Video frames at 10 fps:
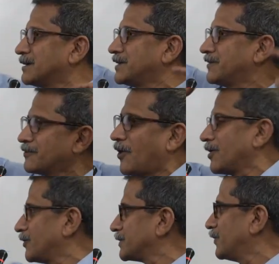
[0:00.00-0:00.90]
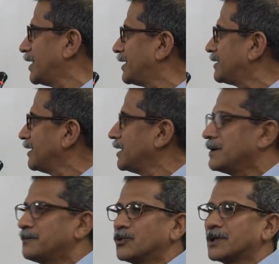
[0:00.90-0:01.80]
somebody from all over the world,
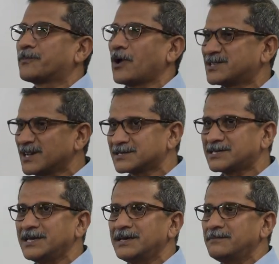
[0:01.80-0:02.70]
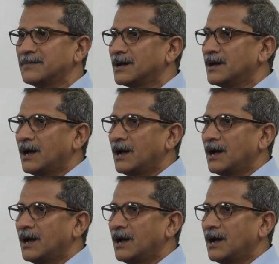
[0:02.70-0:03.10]
put a project team.